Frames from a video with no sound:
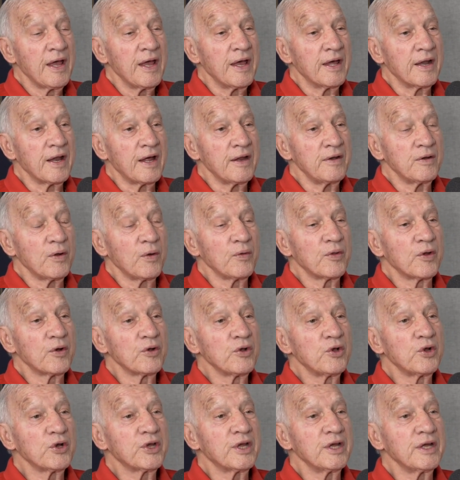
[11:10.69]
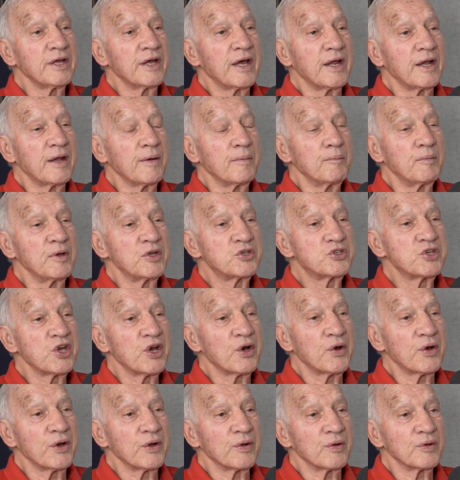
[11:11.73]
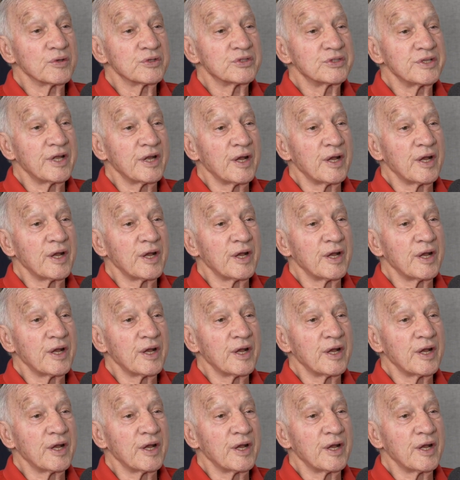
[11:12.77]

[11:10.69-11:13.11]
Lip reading: and I know they're looking at materials